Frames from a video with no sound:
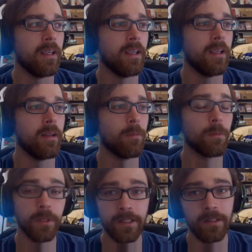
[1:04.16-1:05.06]

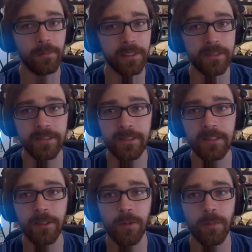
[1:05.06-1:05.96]
really good, but it's
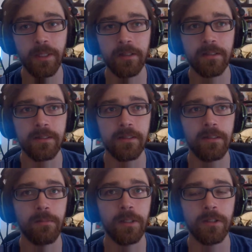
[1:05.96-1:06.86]
$100.
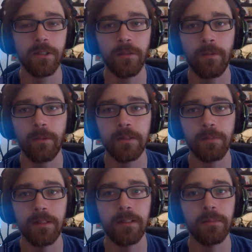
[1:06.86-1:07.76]
I'm not sure if I want to
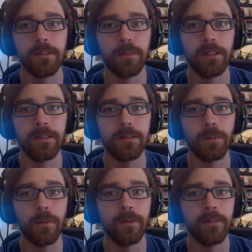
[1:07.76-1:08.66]
spend that much money at this
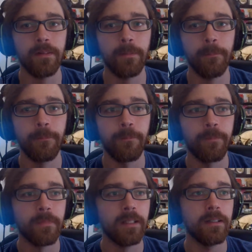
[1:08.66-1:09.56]
point in time
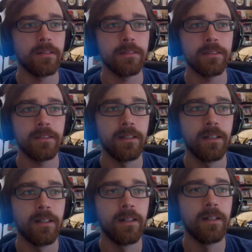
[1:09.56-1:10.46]
on this.
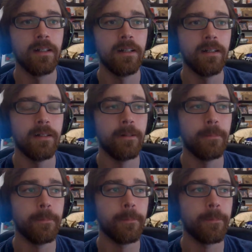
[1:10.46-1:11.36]

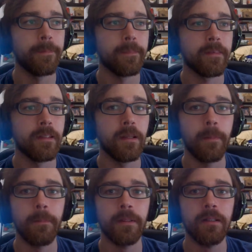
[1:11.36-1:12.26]
Um,
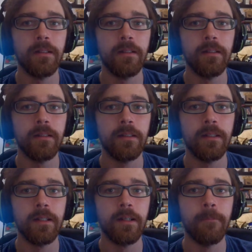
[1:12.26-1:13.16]
but
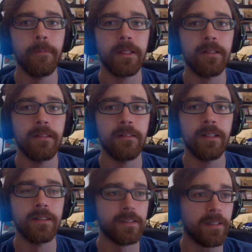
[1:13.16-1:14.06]
yeah, I'm making a little
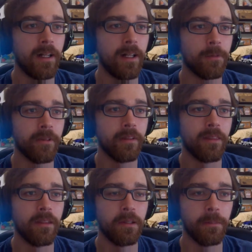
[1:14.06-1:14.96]
nice Halloween
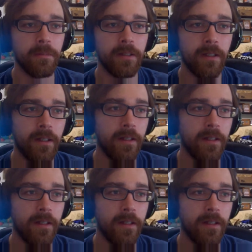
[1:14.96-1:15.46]
themed